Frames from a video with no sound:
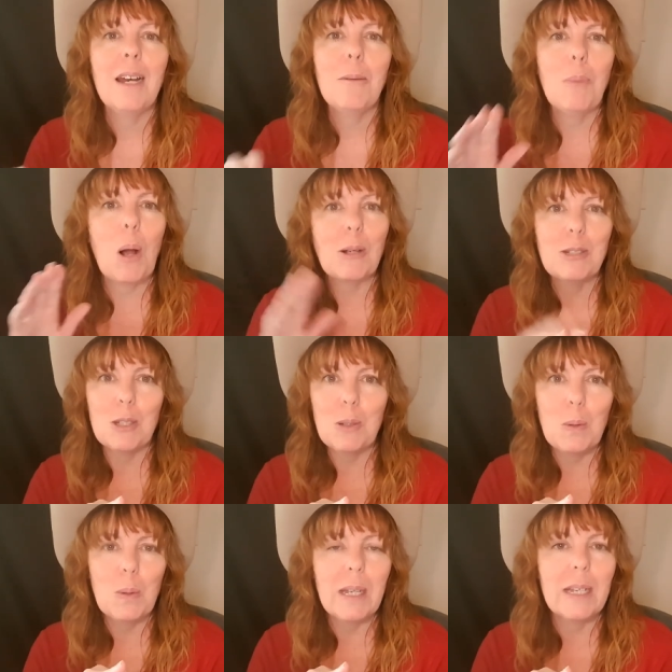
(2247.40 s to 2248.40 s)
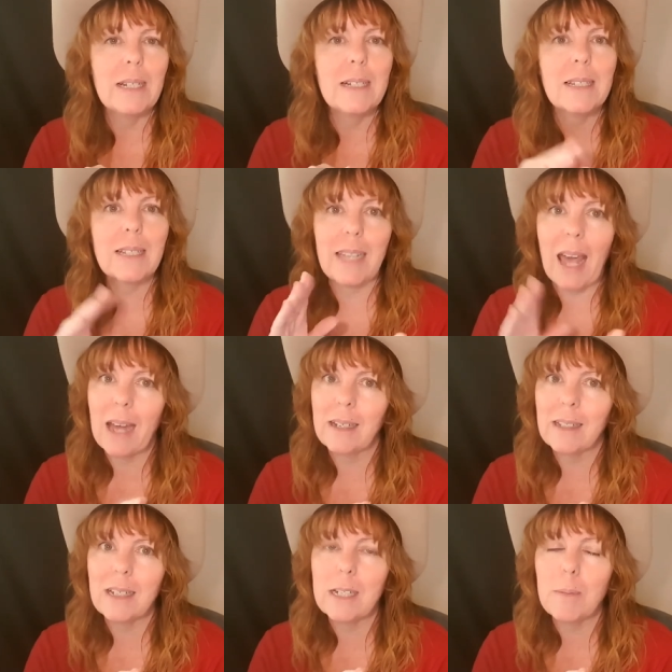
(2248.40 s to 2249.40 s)
part two is
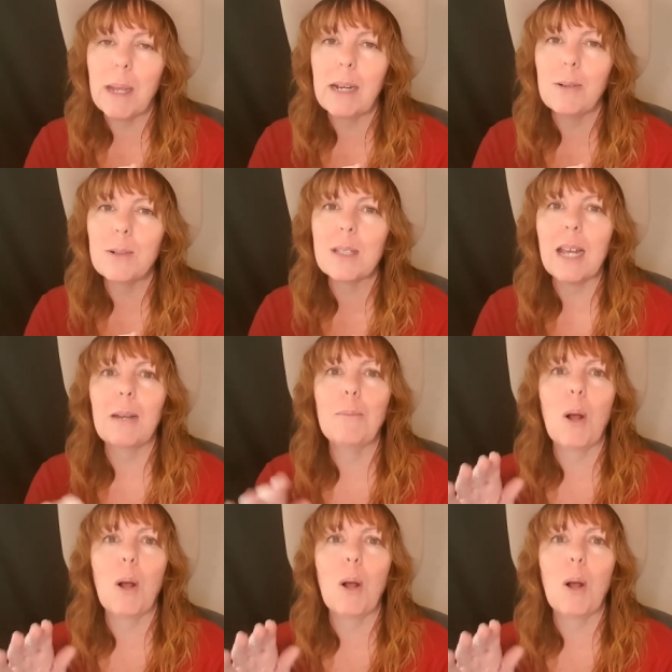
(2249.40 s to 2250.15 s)
canning the tomatoes and